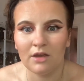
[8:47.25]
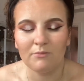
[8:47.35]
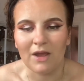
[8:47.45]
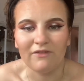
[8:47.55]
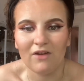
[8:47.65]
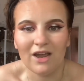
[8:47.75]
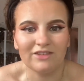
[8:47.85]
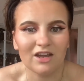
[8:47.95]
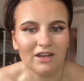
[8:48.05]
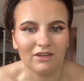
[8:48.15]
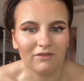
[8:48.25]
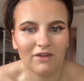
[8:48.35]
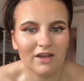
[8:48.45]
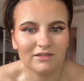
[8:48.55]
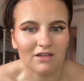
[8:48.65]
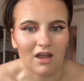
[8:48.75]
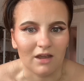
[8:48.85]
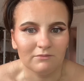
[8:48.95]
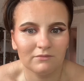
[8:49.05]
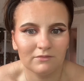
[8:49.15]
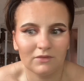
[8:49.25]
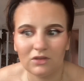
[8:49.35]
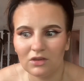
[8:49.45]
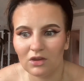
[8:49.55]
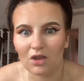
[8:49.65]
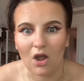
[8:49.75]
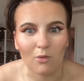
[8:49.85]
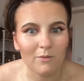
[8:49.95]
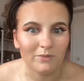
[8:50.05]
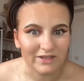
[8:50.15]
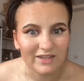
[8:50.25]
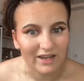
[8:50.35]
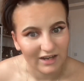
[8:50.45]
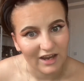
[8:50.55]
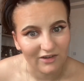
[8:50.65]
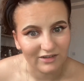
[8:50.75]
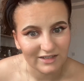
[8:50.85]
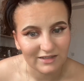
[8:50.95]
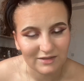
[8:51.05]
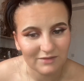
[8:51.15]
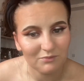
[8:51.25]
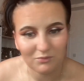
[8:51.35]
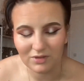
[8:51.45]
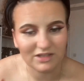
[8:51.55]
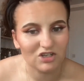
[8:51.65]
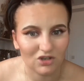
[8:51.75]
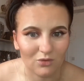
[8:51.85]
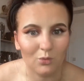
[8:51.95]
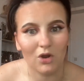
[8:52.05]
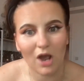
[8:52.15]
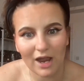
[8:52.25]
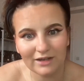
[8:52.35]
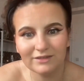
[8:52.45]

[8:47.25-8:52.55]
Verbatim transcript: But if I had done it the first time, I wouldn't be sitting here in this position, would I?